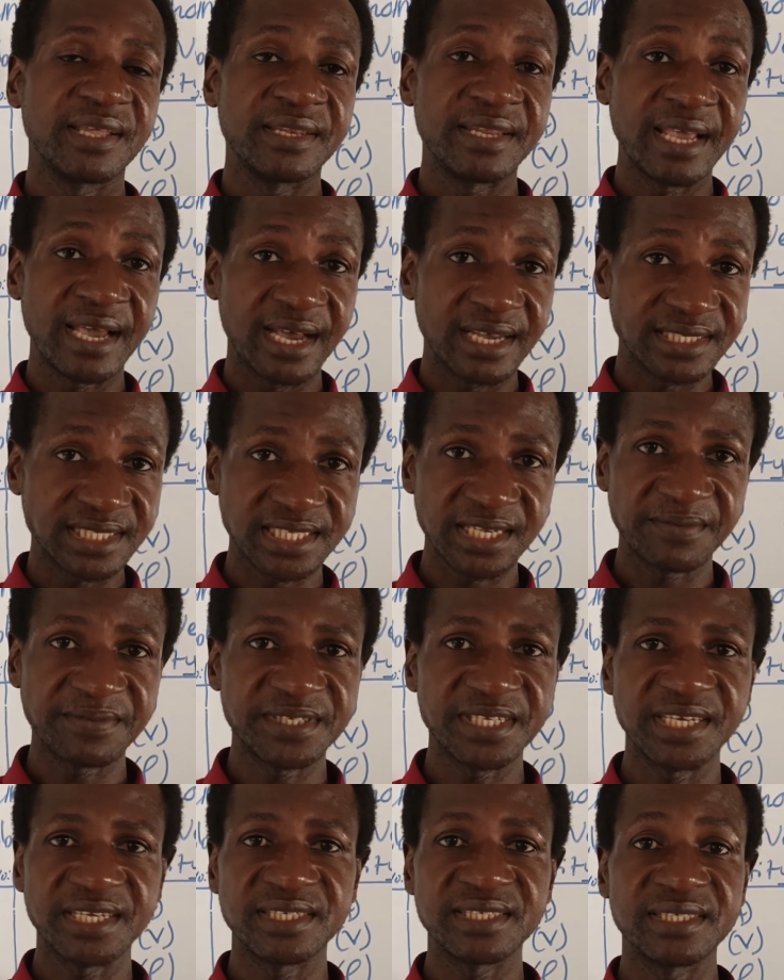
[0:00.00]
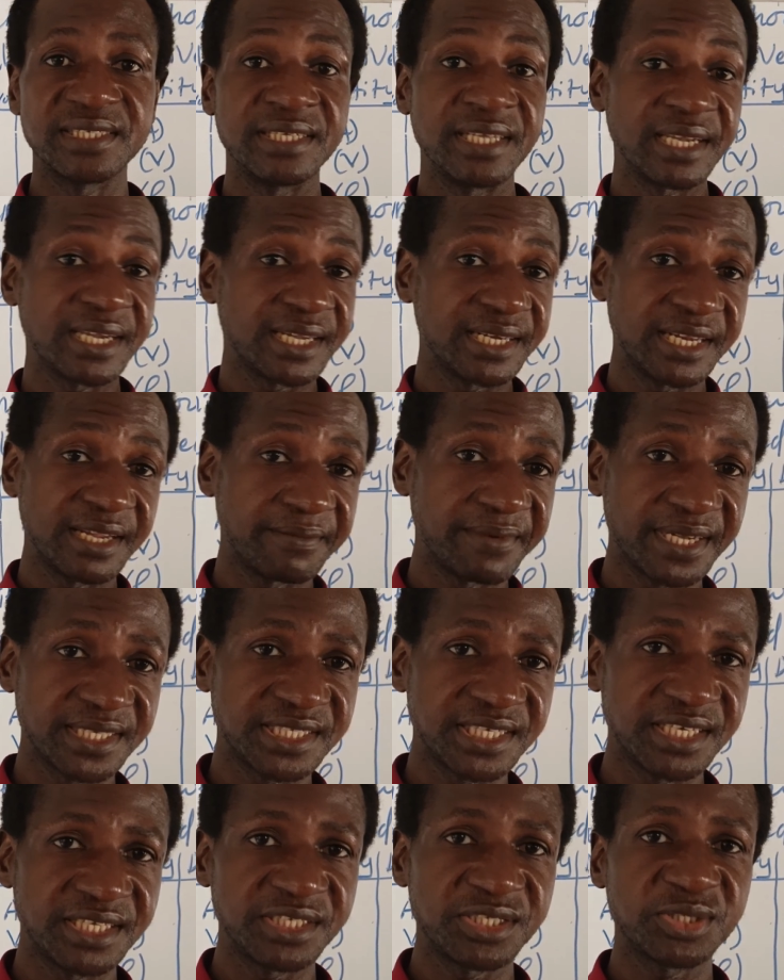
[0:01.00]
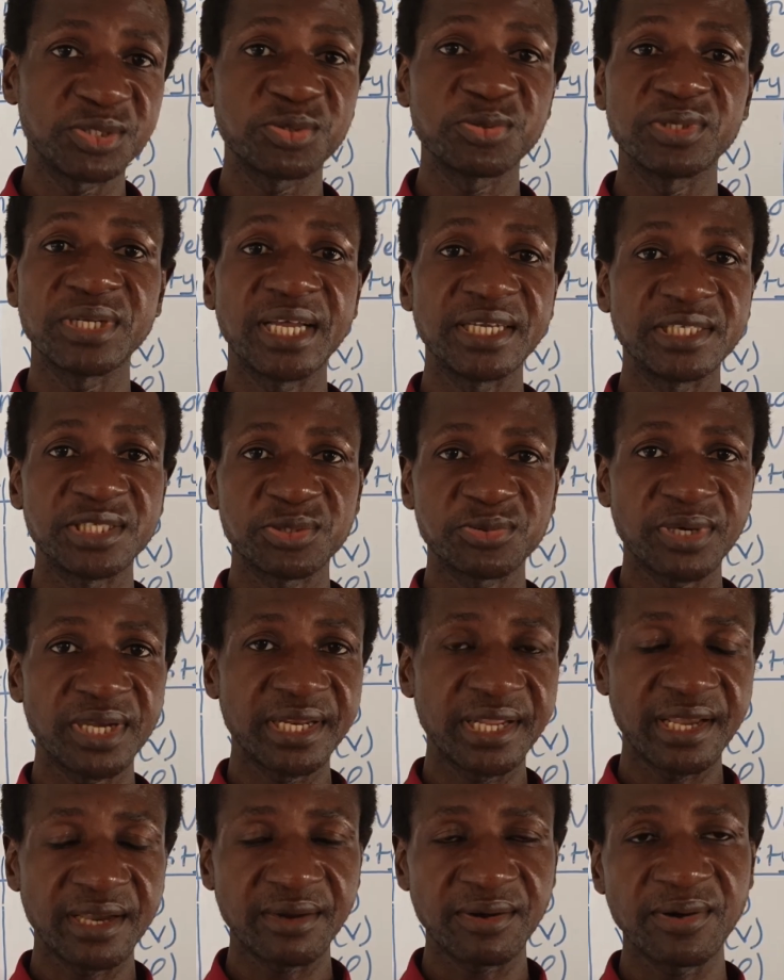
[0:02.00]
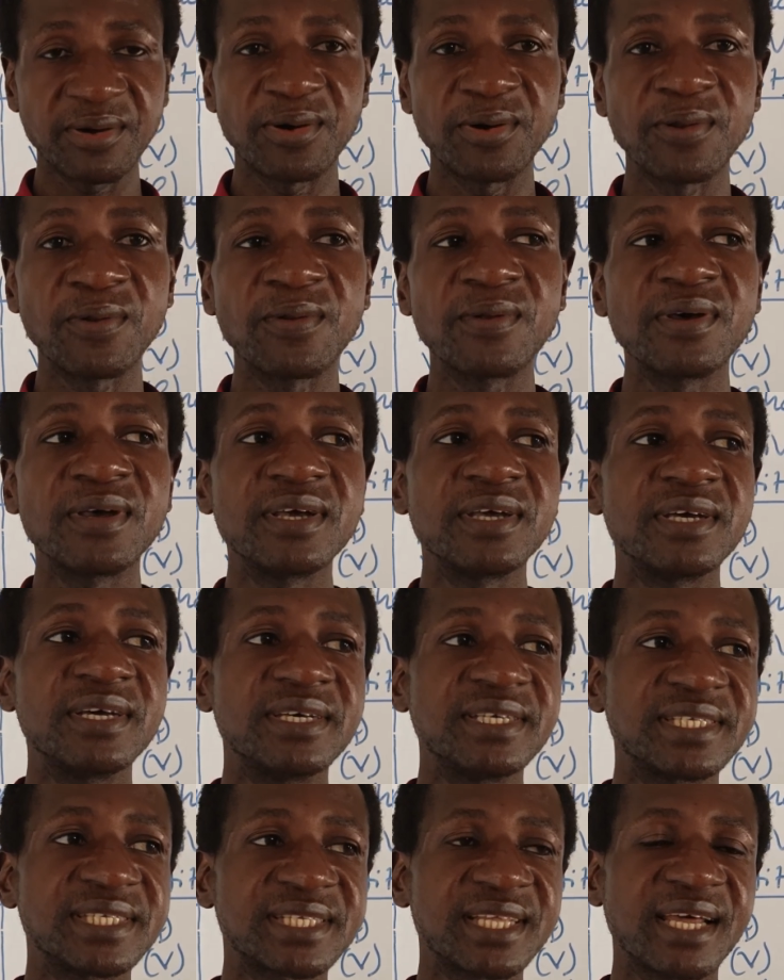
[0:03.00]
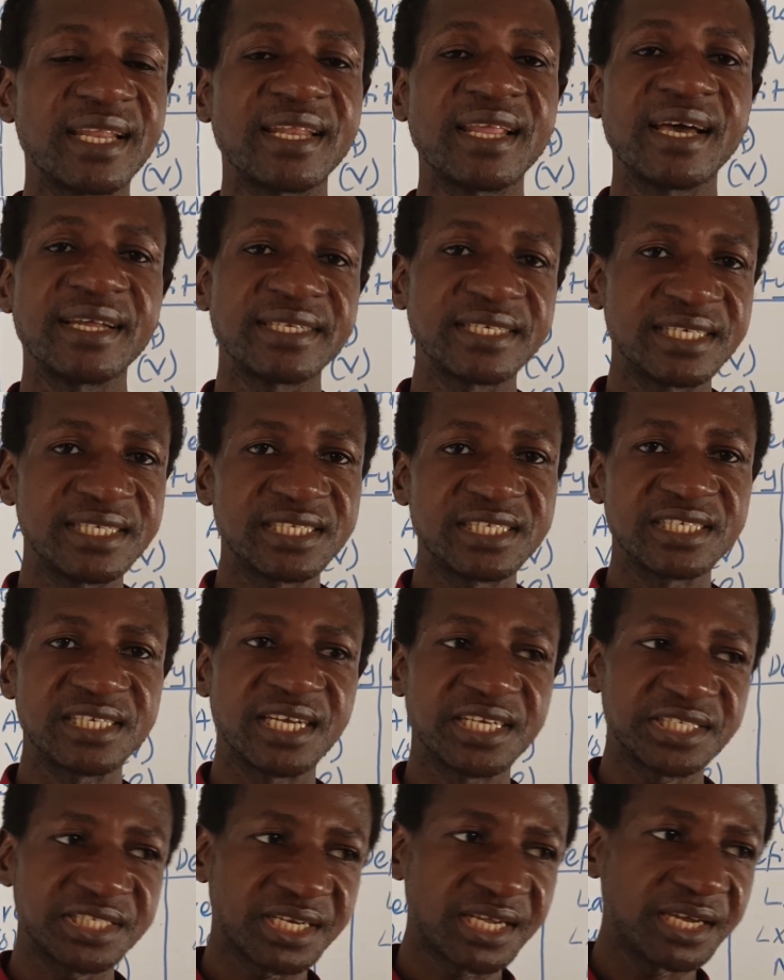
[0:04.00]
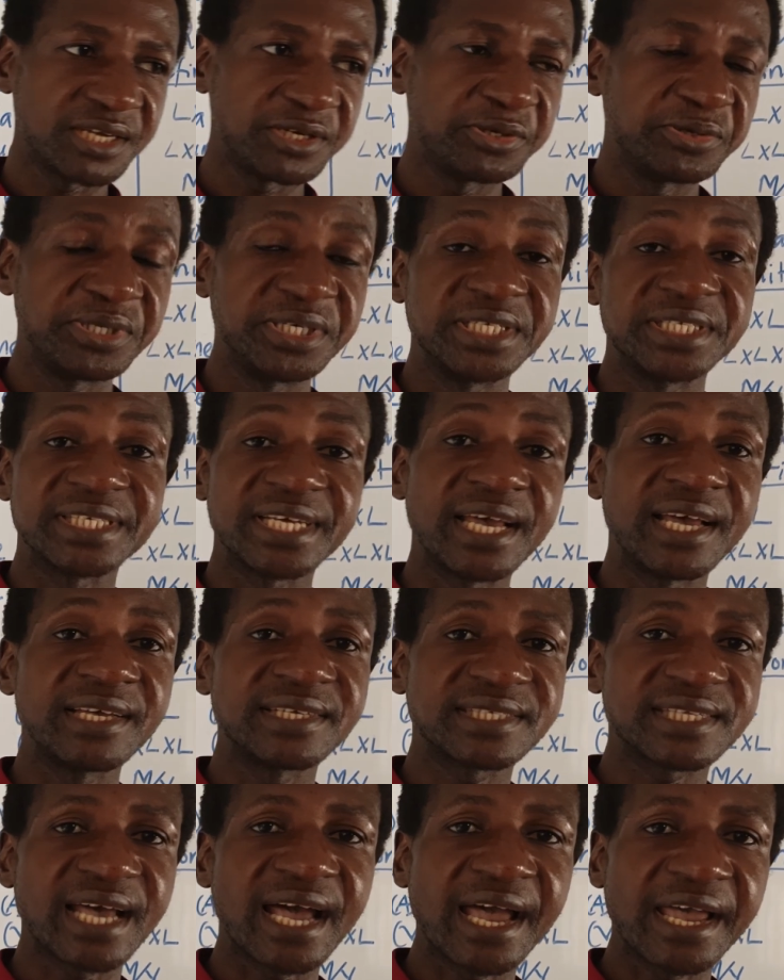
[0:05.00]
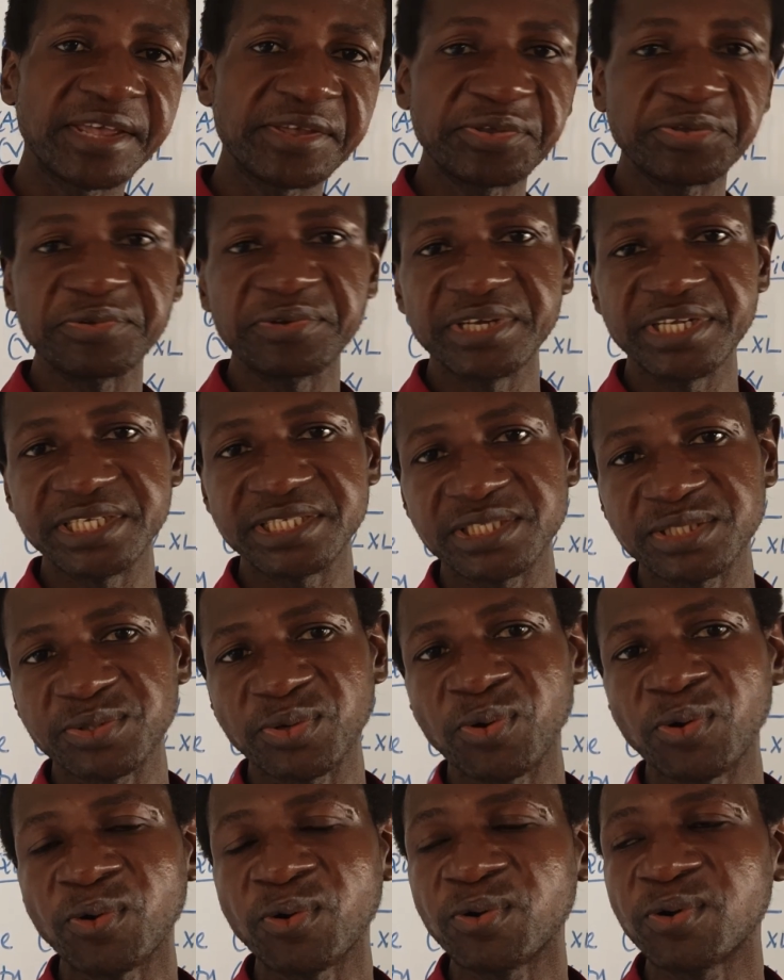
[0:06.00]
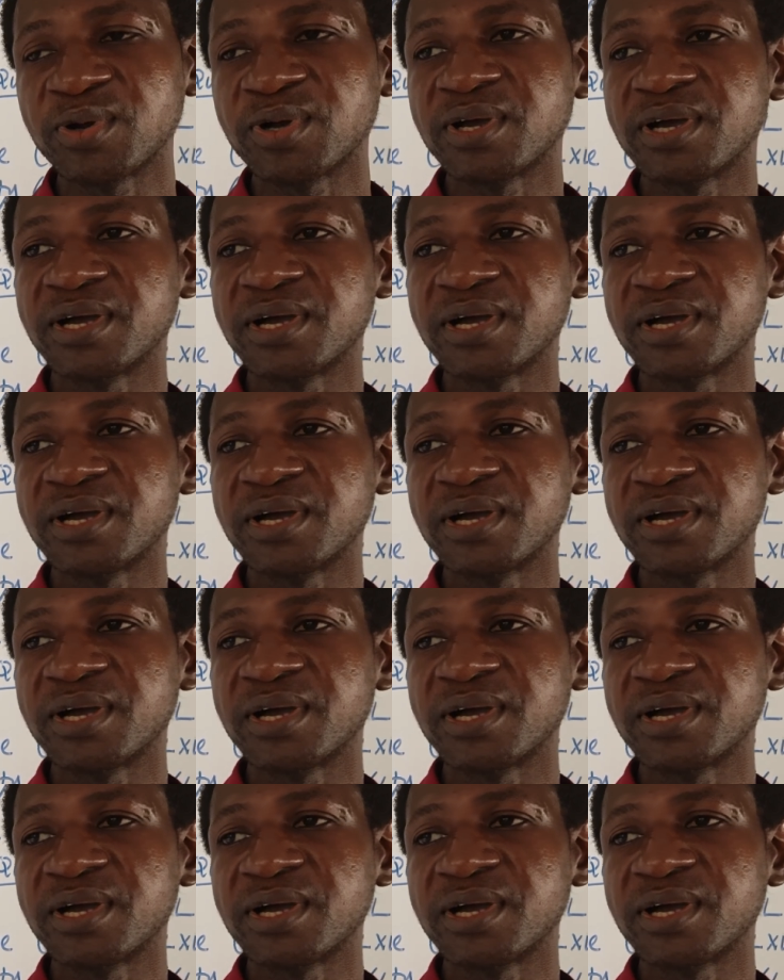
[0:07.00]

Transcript: They are accepted. They can never change. So that is why they are called standard international unit, SI unit, or